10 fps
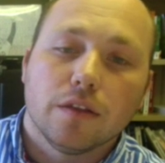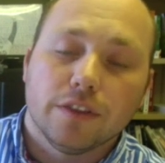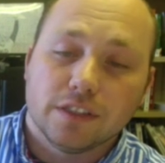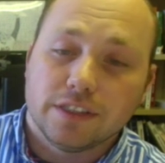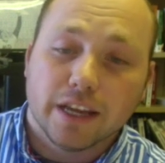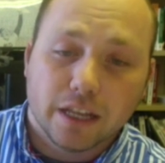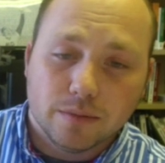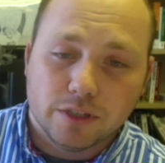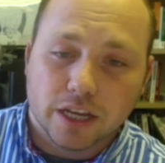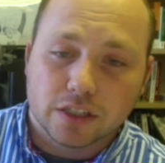The second
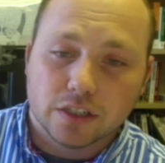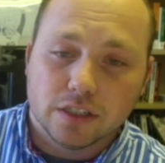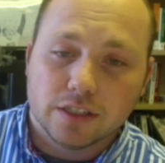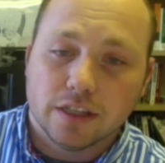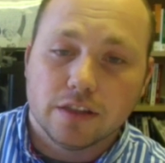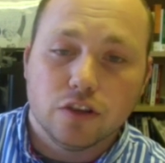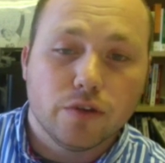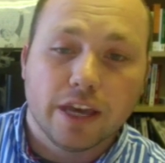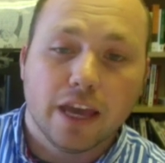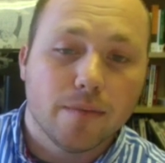objection is that you
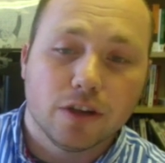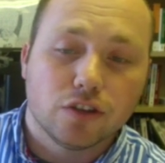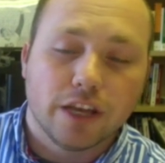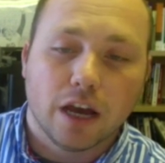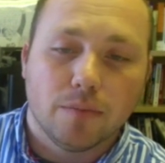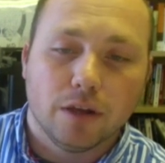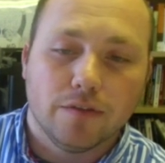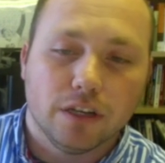can't measure the output of